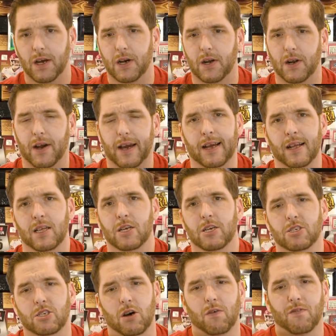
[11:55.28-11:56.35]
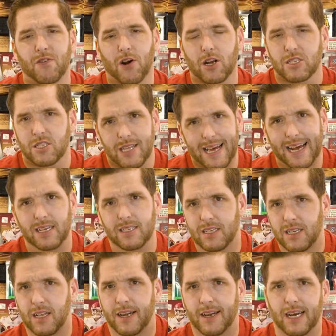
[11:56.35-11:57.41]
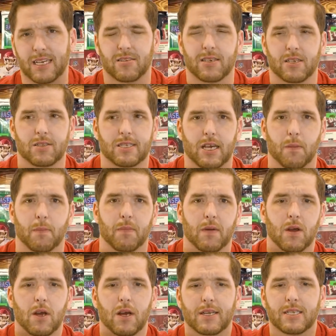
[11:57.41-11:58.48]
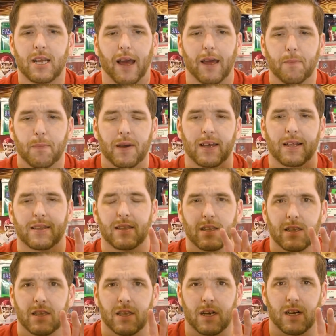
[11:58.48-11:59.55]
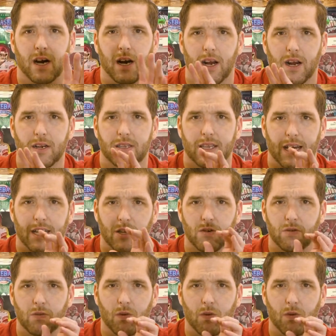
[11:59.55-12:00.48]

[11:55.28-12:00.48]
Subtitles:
All right. So first thing is a nice little tip. Type in the card that you